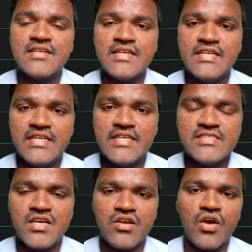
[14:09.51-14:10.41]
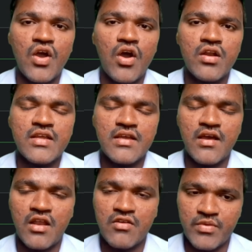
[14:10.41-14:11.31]
integer or
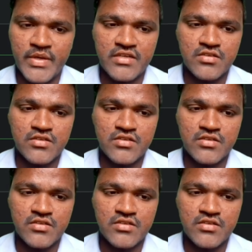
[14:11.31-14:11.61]
alphabet.